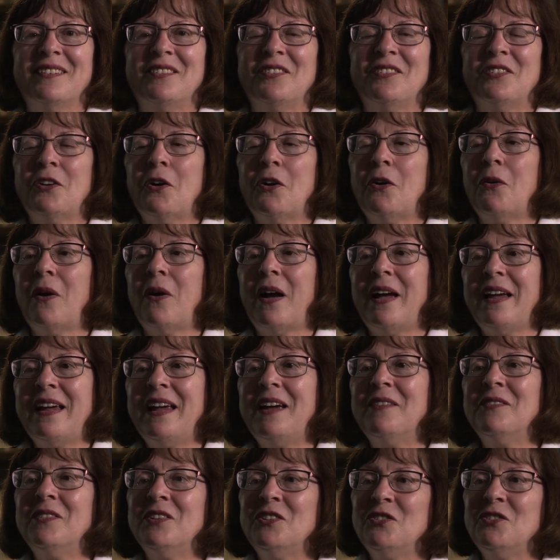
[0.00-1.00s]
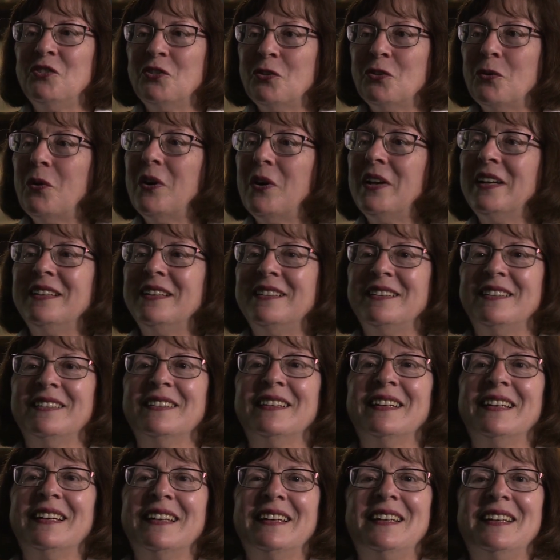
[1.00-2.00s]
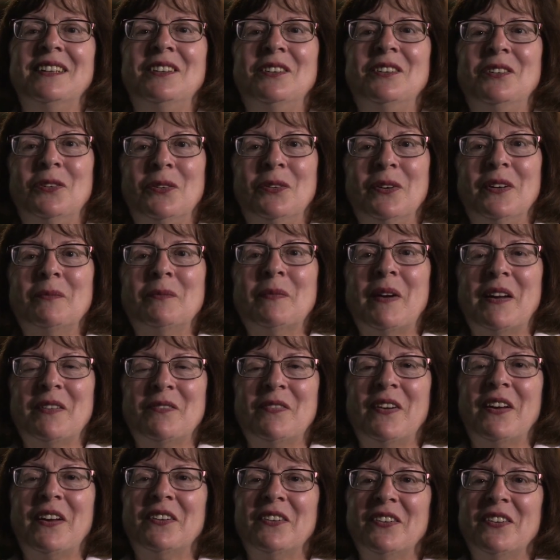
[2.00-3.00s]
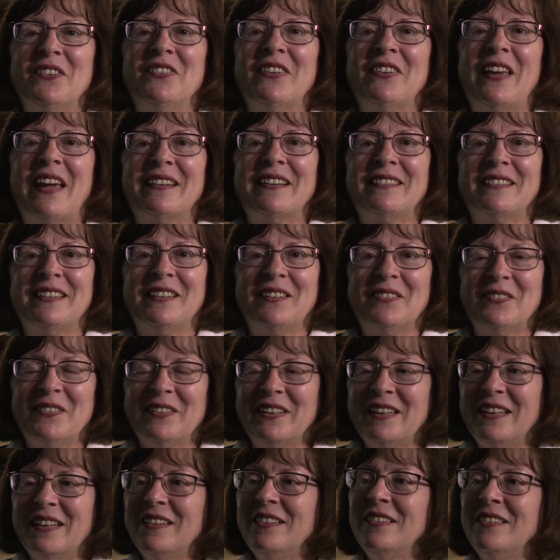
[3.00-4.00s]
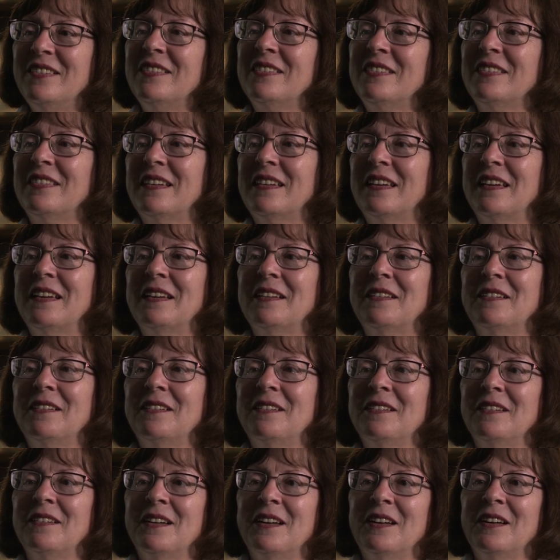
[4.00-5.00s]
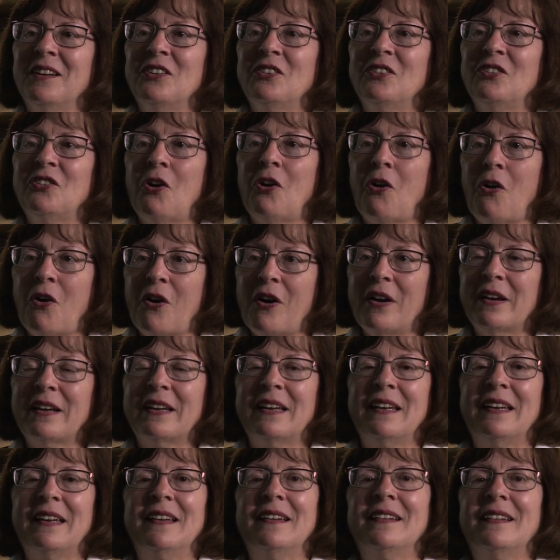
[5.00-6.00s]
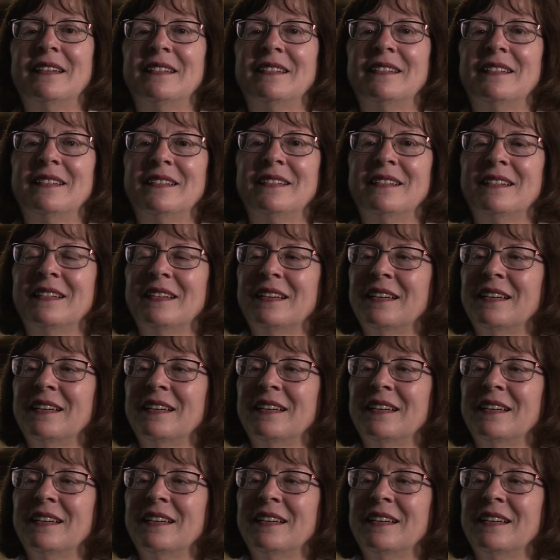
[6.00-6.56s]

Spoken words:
So I have enjoyed doing my veterans activities and talking, and